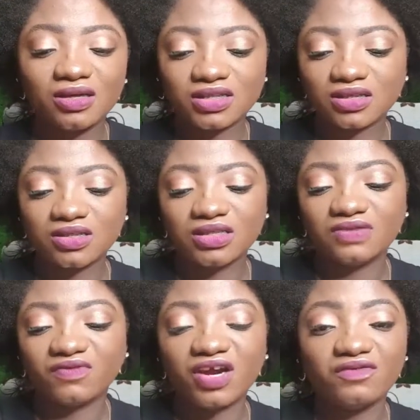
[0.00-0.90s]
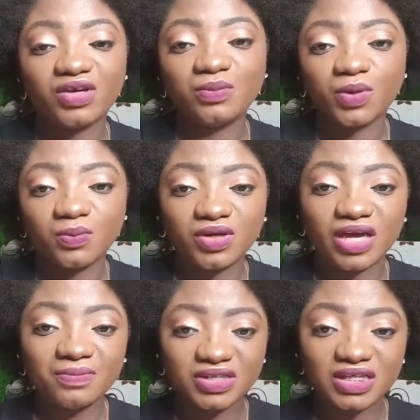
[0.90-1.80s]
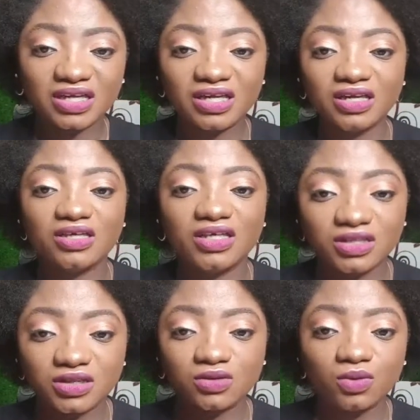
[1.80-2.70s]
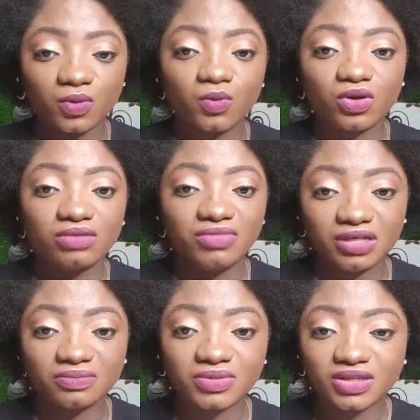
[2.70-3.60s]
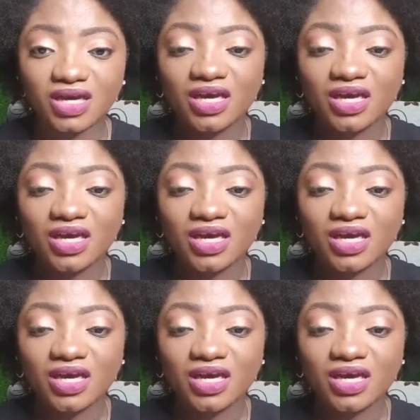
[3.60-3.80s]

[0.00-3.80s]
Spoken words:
that is very popular, basically, is number one, memes.